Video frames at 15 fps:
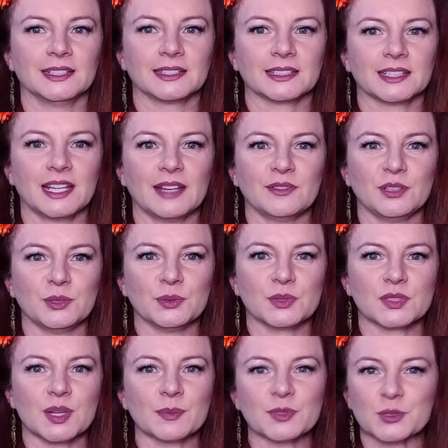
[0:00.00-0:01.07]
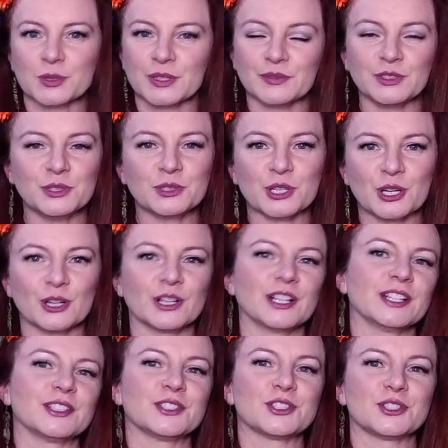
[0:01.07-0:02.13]
gave you some sort of new
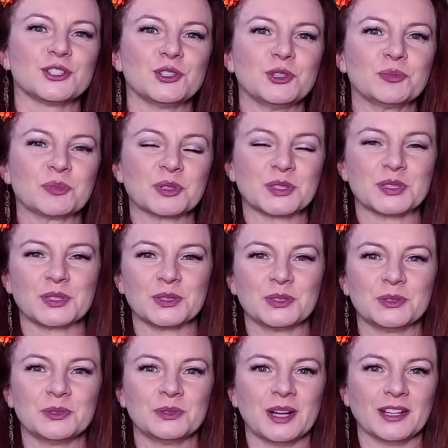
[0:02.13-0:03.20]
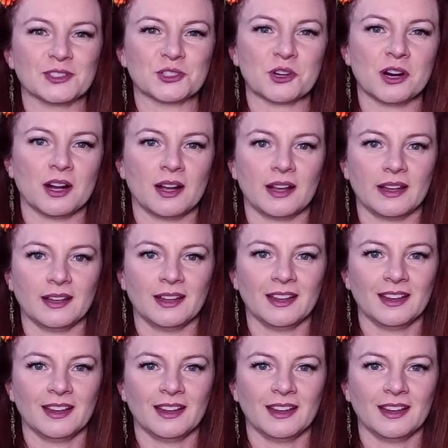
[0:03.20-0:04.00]
courage to pursue and try